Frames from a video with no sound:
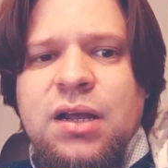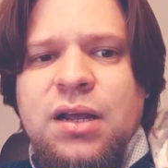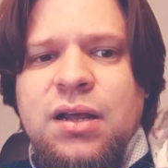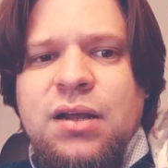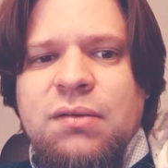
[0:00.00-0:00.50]

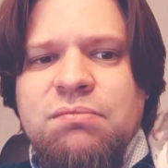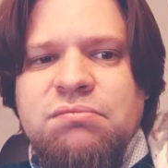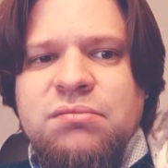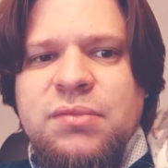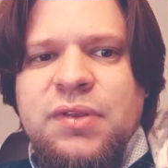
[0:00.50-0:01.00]

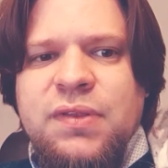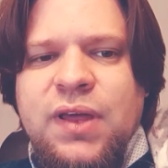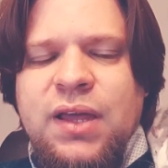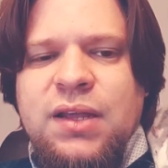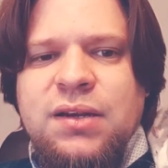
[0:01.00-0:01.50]
Um,
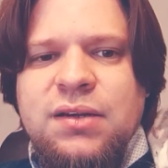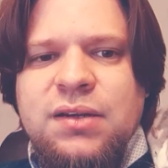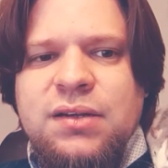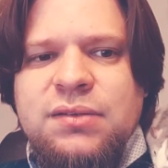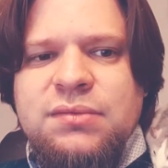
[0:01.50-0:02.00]
then
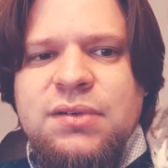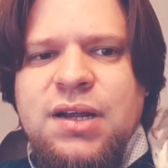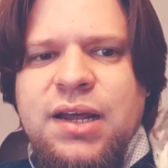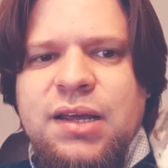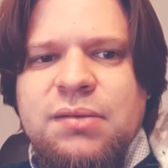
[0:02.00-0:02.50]

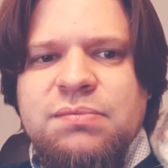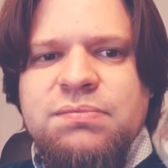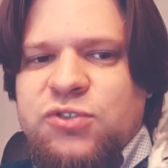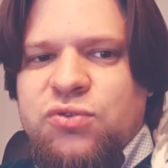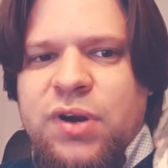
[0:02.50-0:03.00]
uh, I
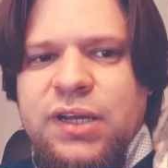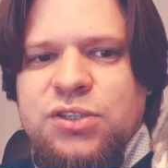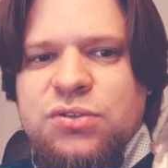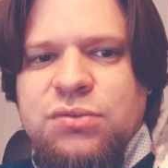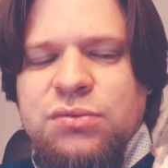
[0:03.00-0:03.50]
try
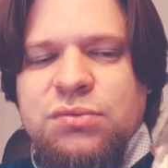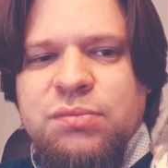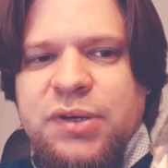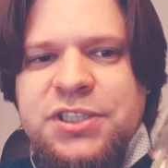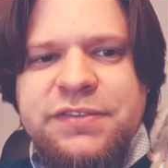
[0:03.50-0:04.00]
to
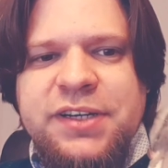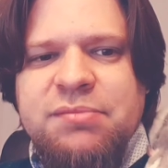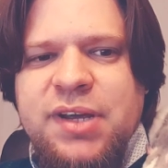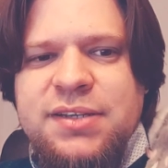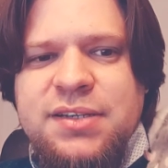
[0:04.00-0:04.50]

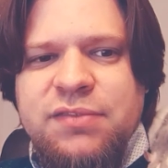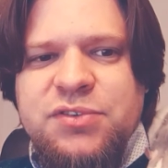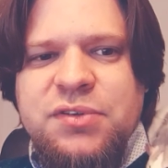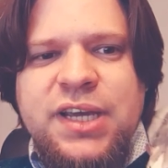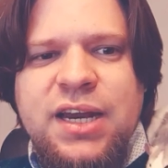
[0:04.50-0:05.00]
motivate
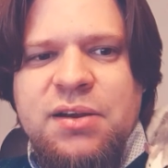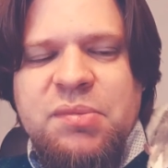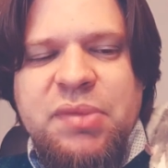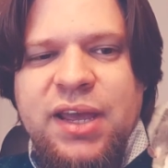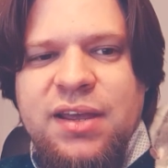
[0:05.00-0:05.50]
myself to get out
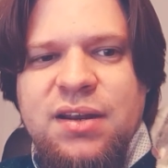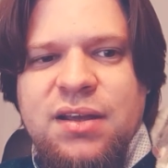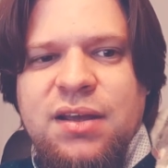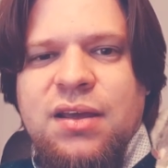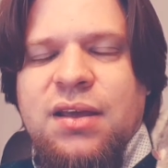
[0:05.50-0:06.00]
of bed.